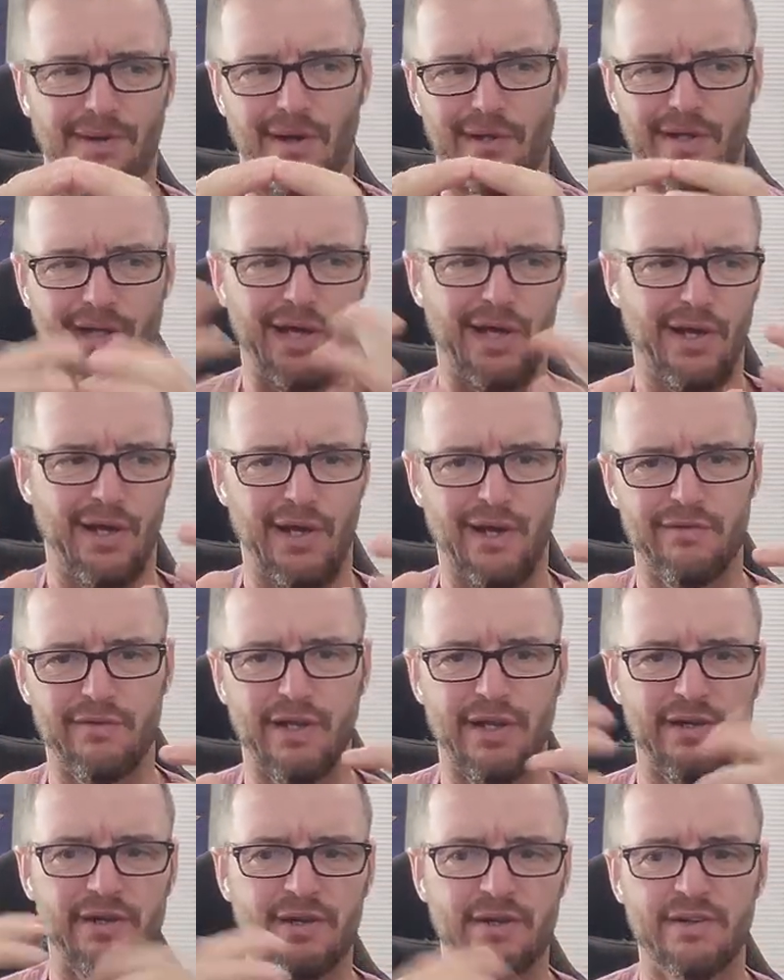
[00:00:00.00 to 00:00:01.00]
I can't have
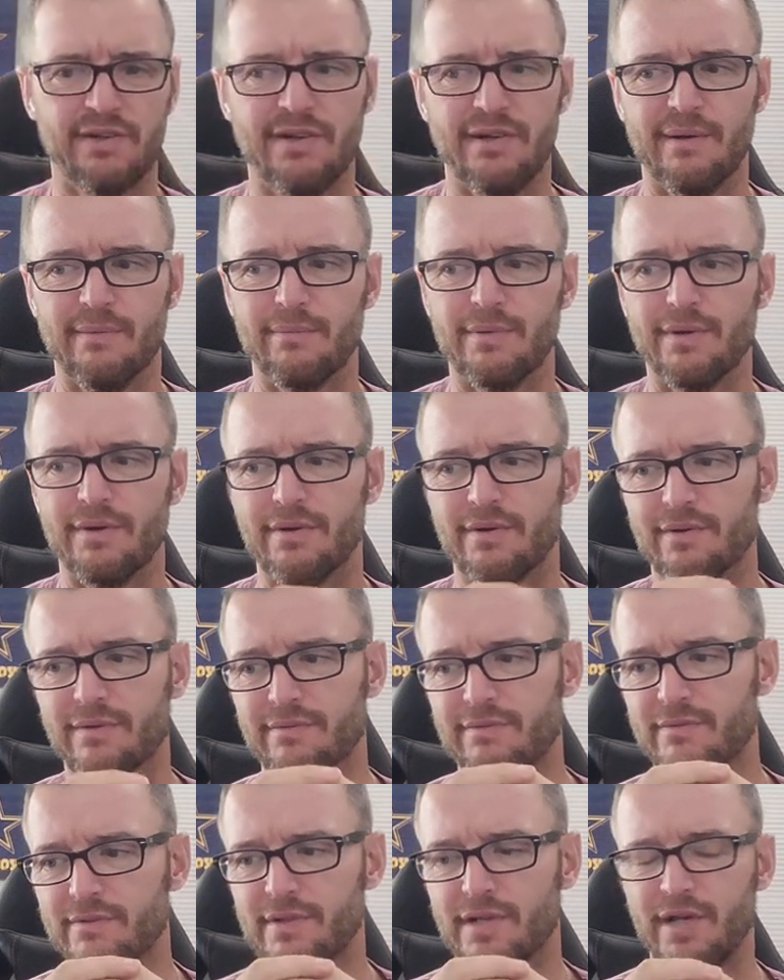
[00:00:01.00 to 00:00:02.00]
an 800 number
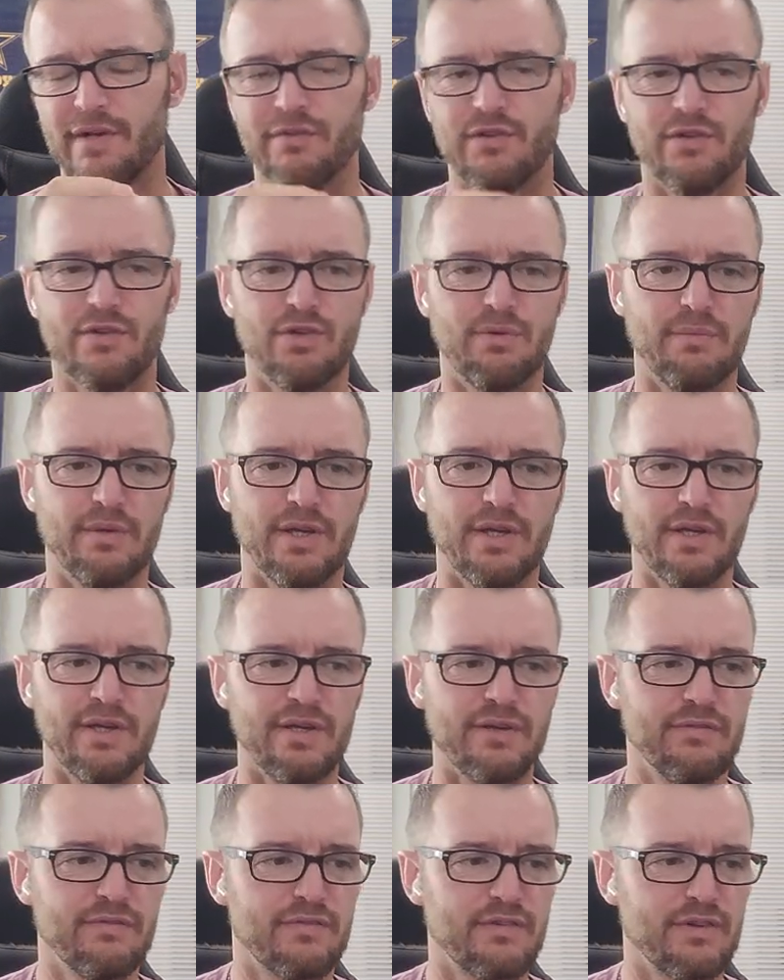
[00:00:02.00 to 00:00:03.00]
given to
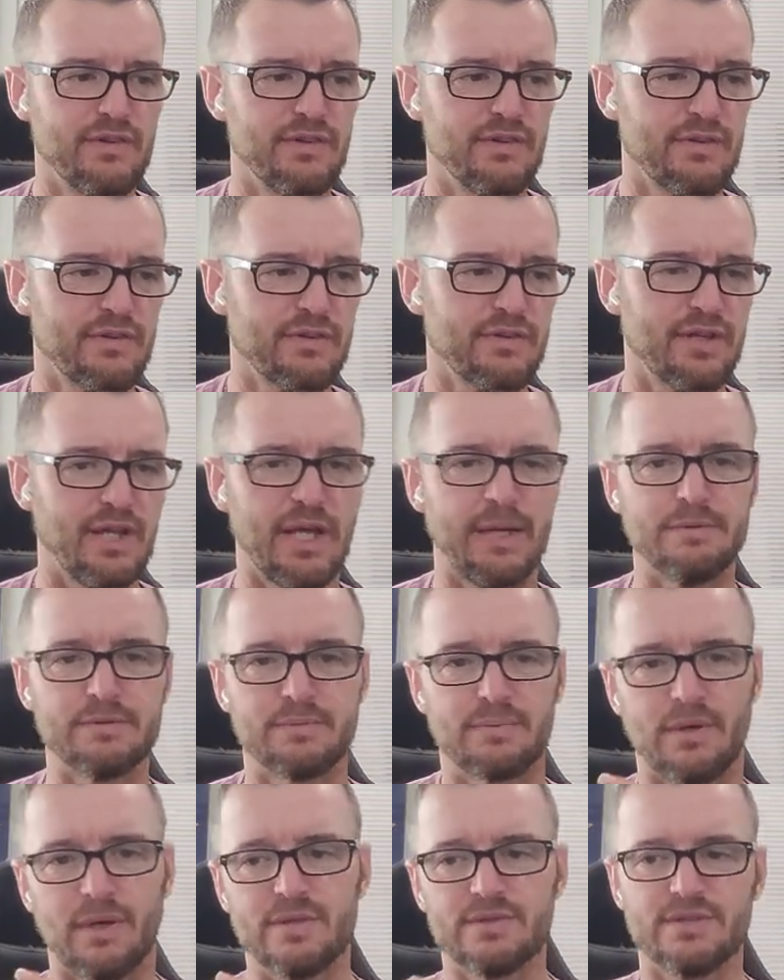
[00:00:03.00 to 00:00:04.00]
me for
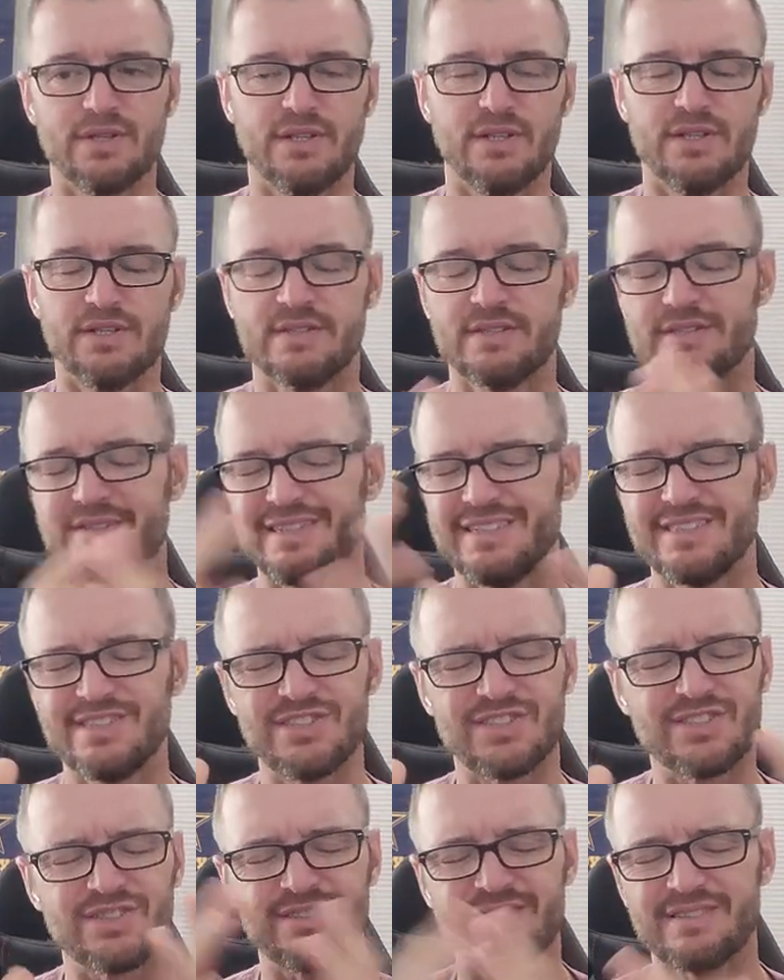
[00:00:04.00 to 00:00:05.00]
claims process. It's
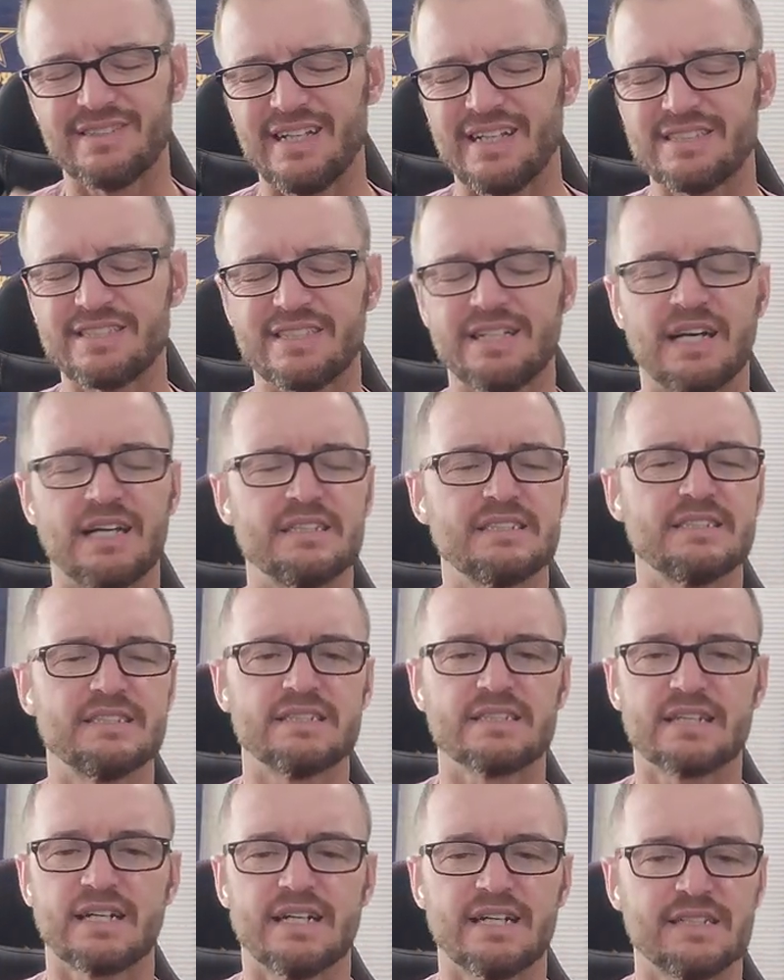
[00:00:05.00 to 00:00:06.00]
just, that's
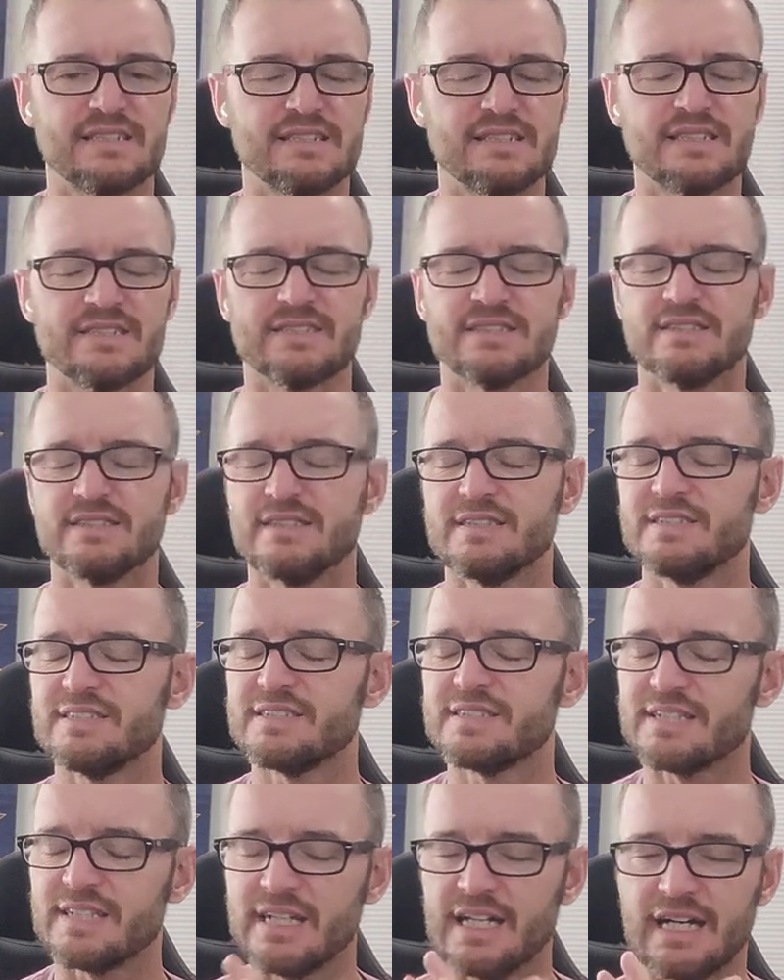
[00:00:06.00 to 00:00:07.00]
nonsense, guys. Listen,
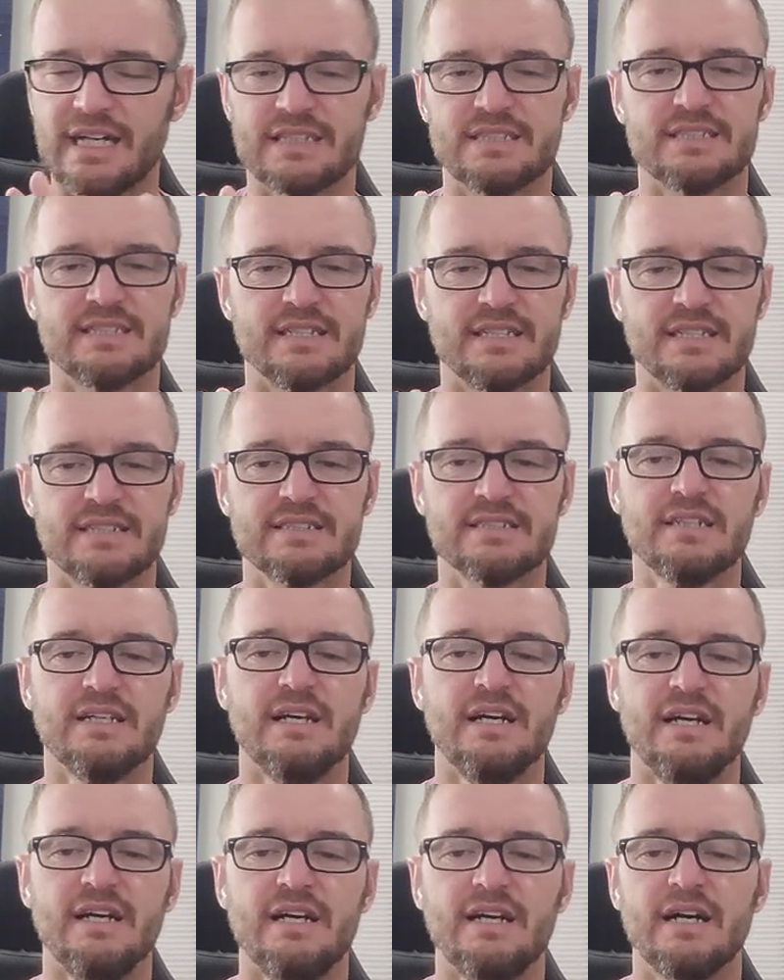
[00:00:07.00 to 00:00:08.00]
this nonsense.
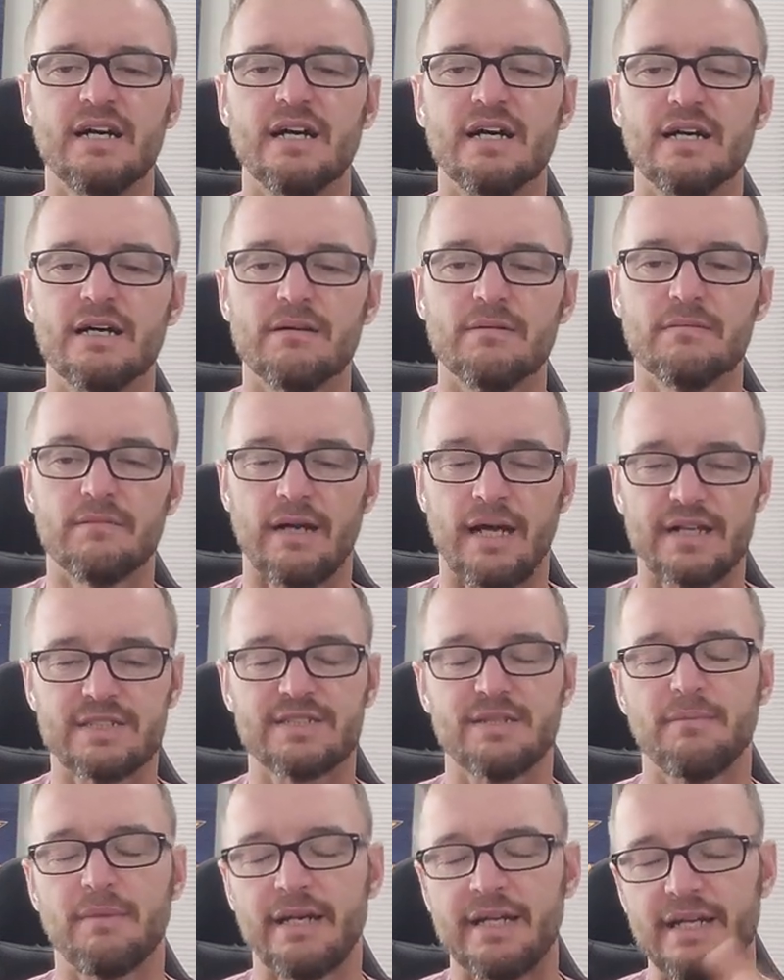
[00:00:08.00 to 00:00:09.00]
Uh,
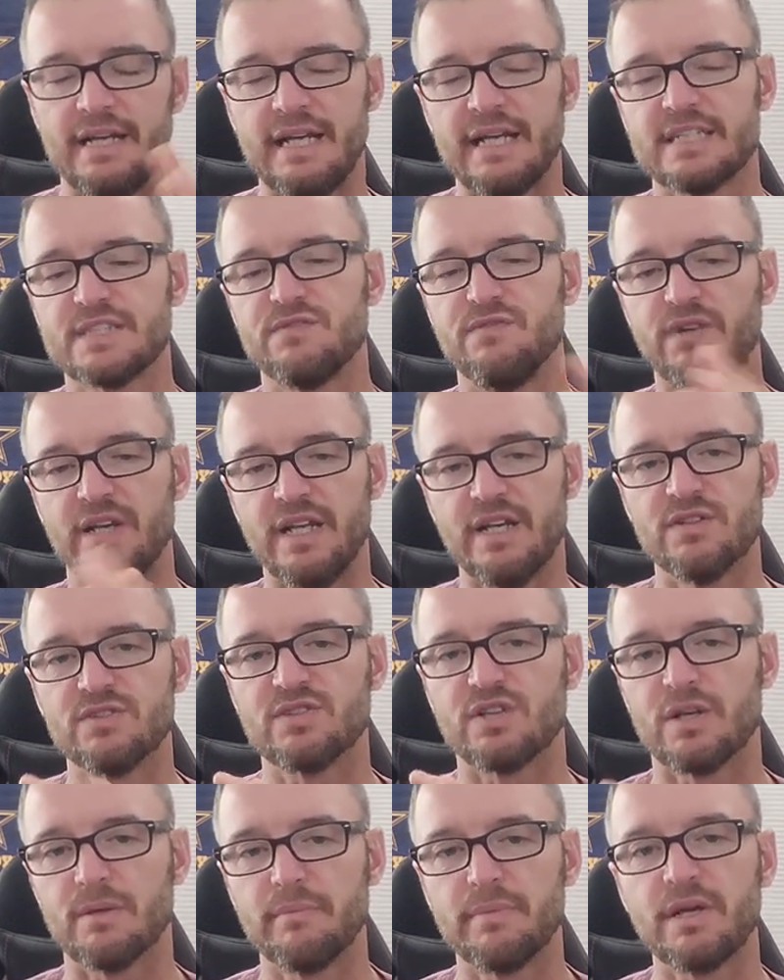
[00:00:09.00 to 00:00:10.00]
actually, my next video
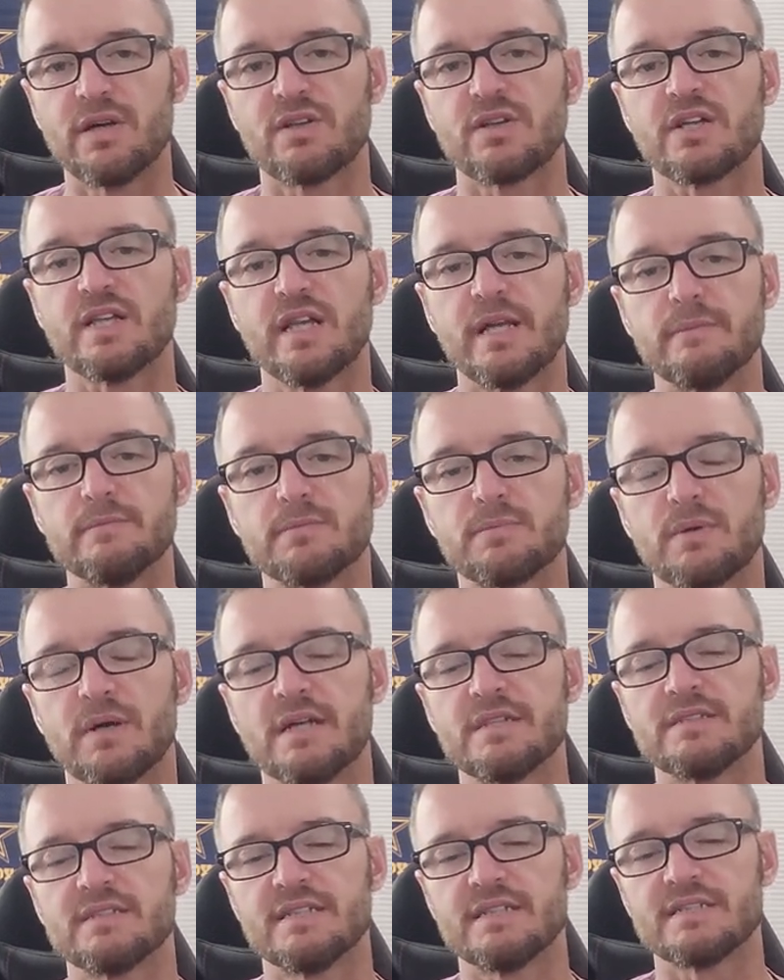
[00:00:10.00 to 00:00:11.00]
is going to be on the claims
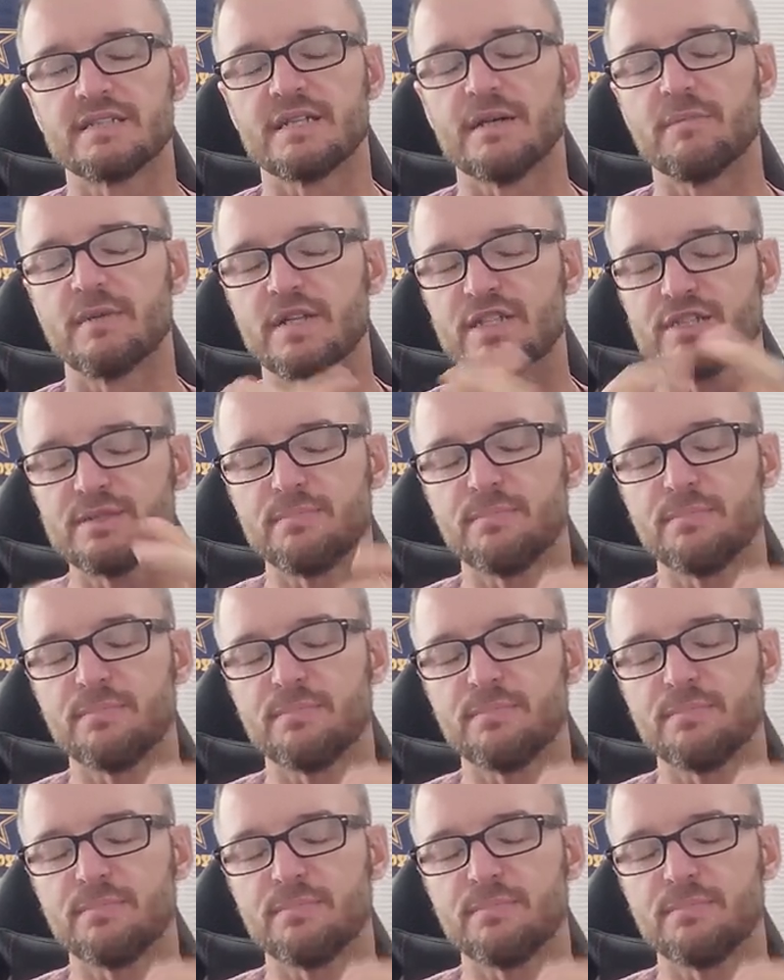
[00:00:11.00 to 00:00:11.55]
process, and I'm going to